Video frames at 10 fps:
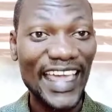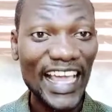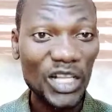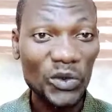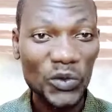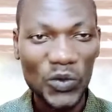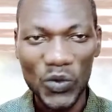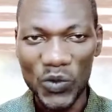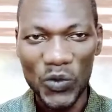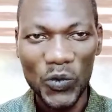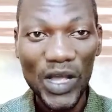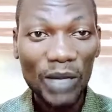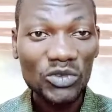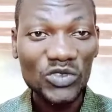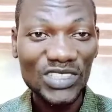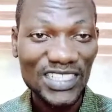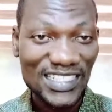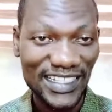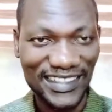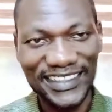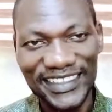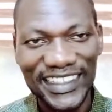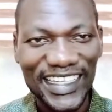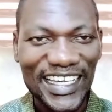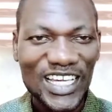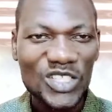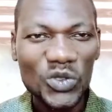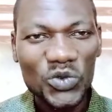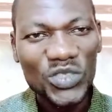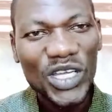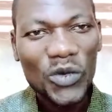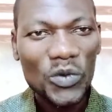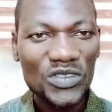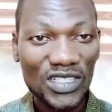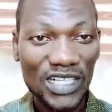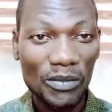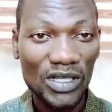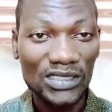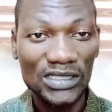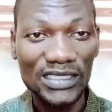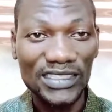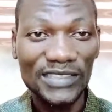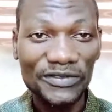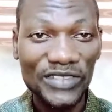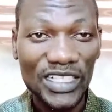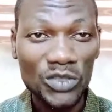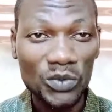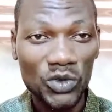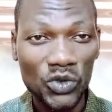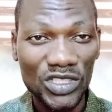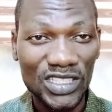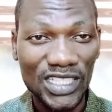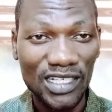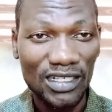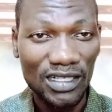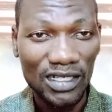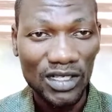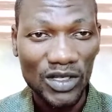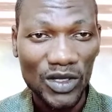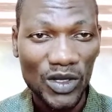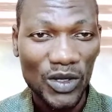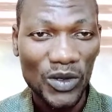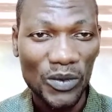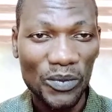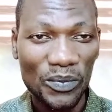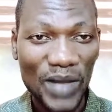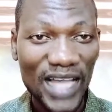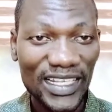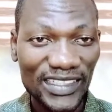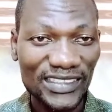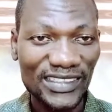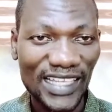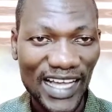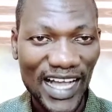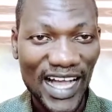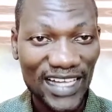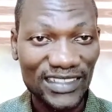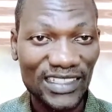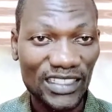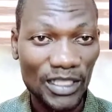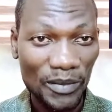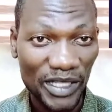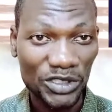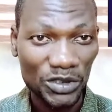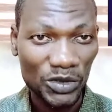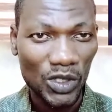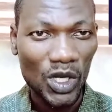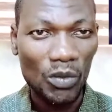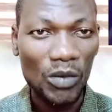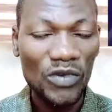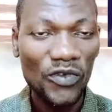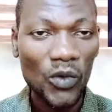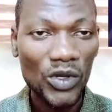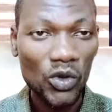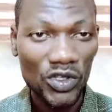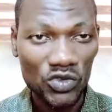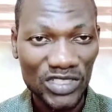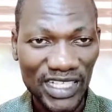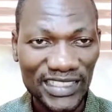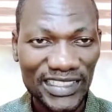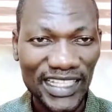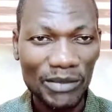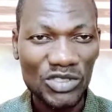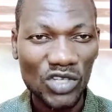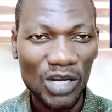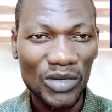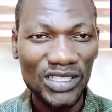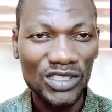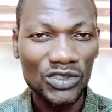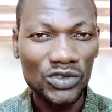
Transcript: Hello, welcome to today's lesson. So today we'll be talking about the difference between the pallet and the mash. But before we go into that, let me talk about the